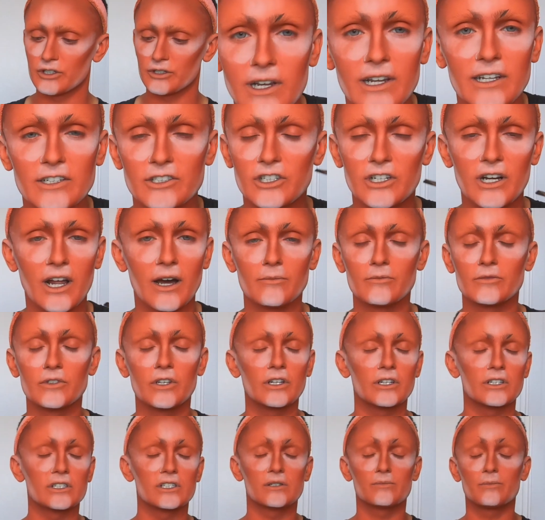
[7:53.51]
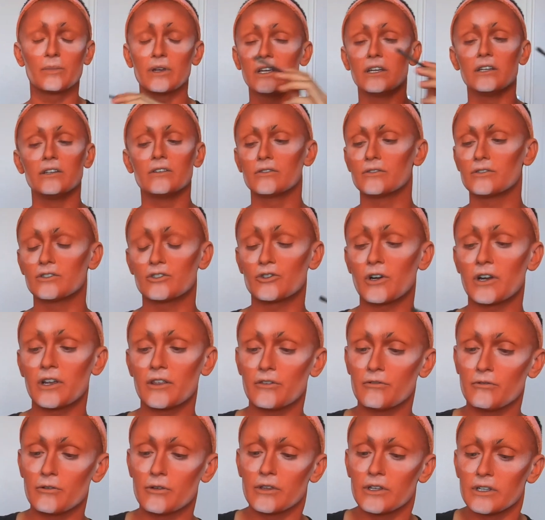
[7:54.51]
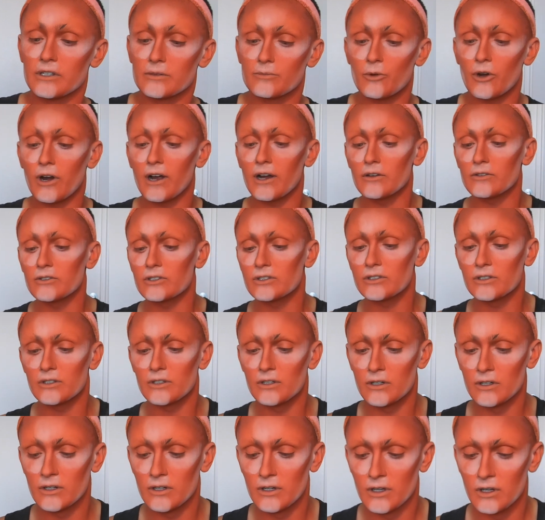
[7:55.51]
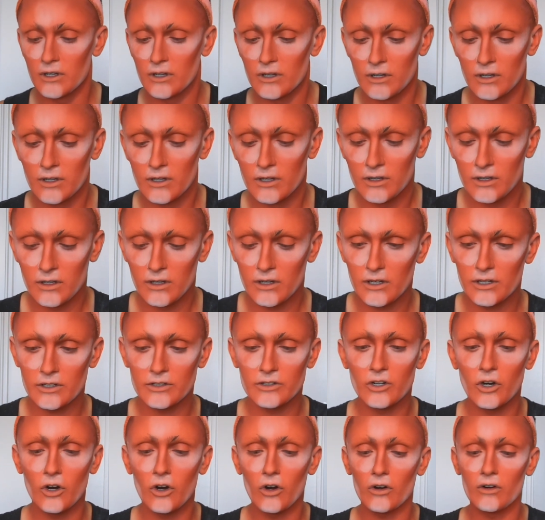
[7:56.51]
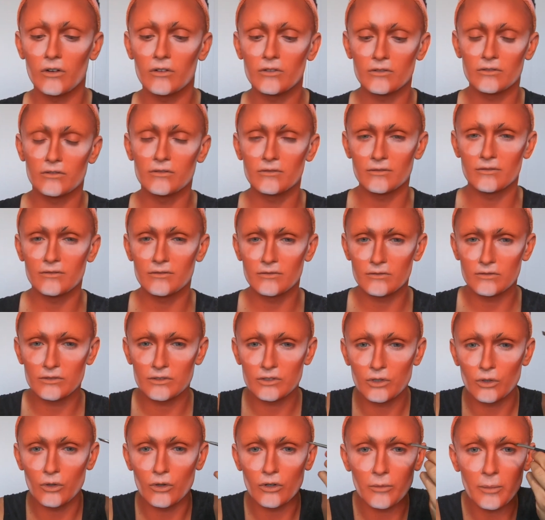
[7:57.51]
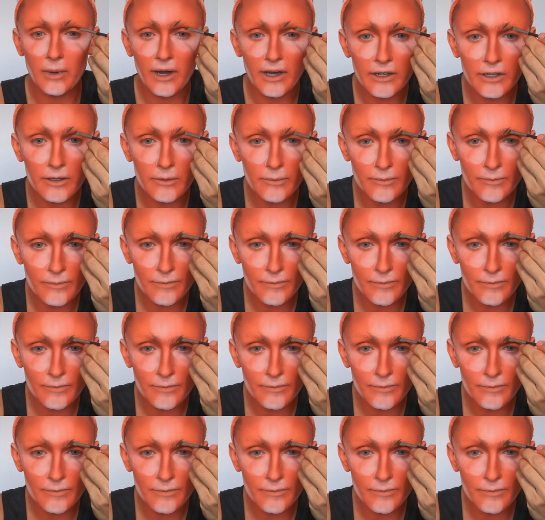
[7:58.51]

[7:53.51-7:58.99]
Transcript: Literally, I'm gonna speed straight through these brows and not talk about it.